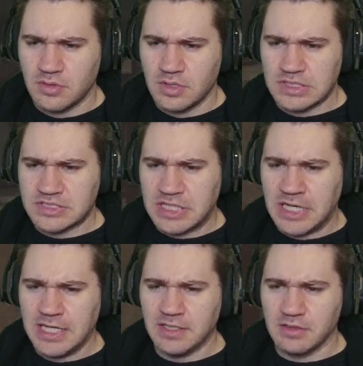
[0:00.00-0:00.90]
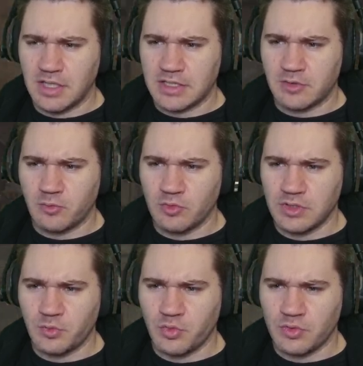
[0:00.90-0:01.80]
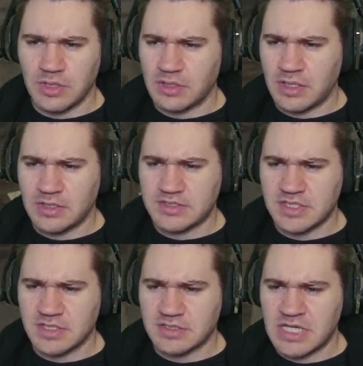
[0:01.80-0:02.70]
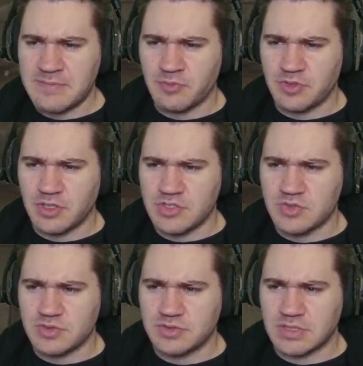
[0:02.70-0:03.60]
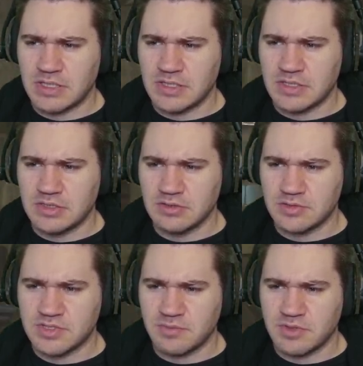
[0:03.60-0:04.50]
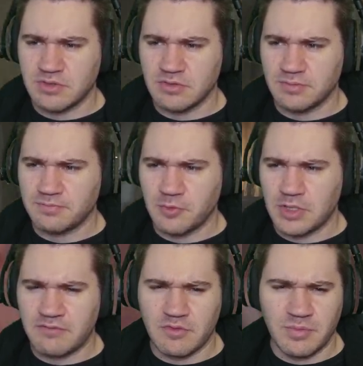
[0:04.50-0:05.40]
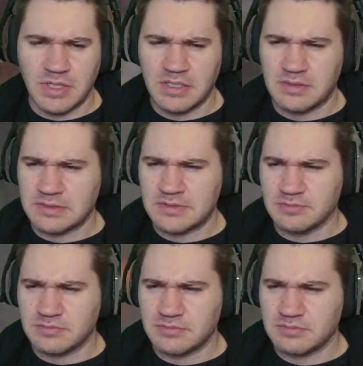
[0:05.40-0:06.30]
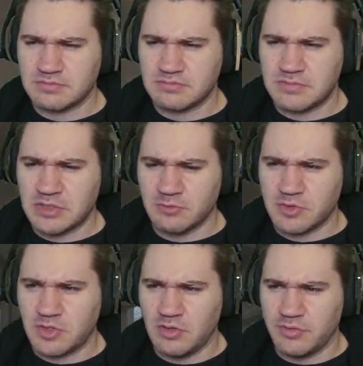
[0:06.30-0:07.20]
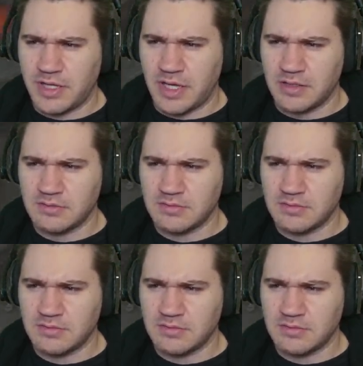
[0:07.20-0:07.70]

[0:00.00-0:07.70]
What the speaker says: It's kind of like a World of War, like it's like a Type 100 kind of deal or something or whatever, but I don't recall that.